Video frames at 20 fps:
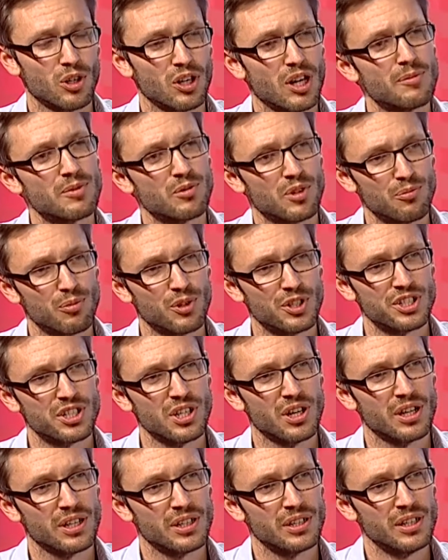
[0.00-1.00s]
programs were
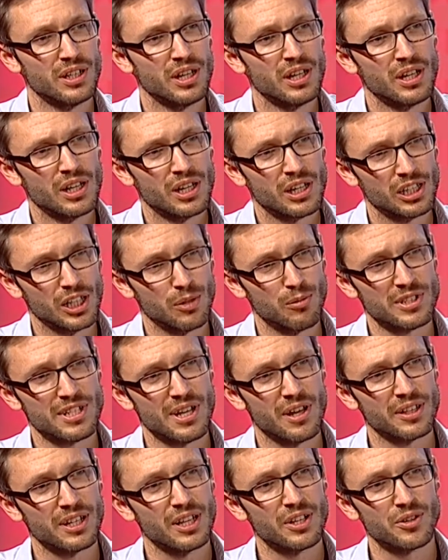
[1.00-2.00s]
pushed on global
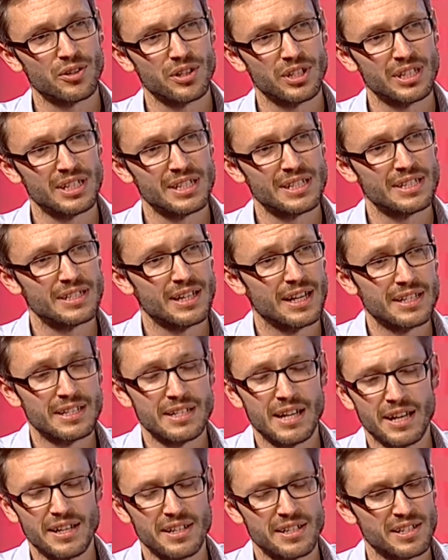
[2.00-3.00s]
south countries,
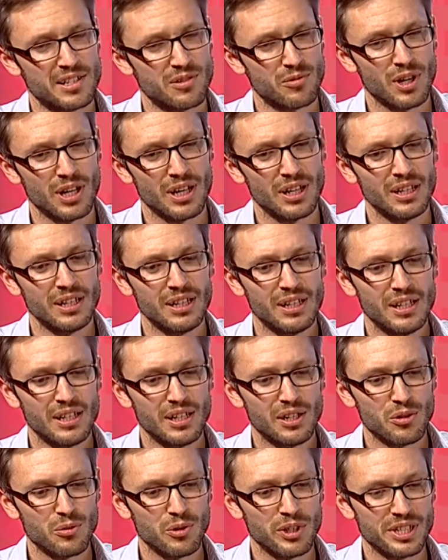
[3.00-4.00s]
1990s as well,
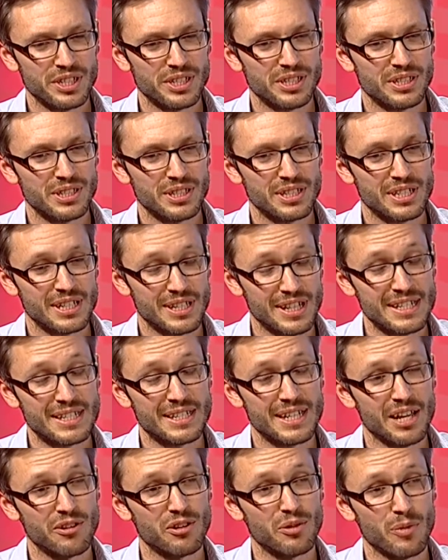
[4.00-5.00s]
which to this day